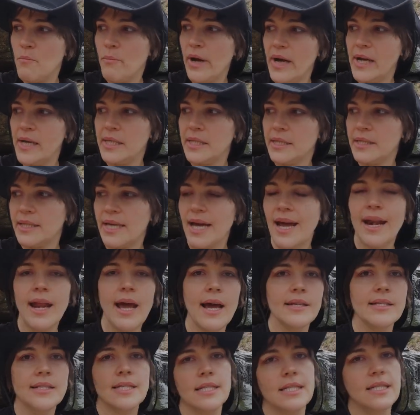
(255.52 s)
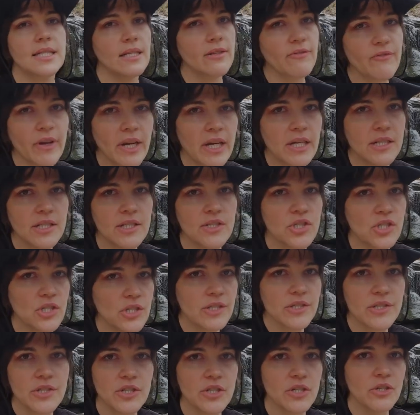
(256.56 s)
but that has its
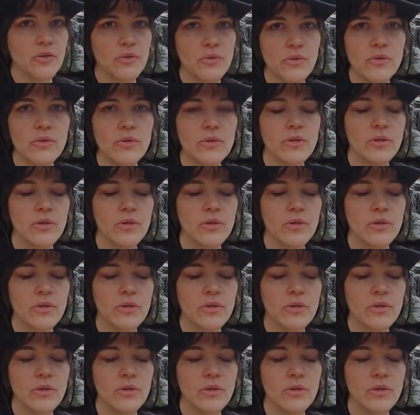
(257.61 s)
advantages too.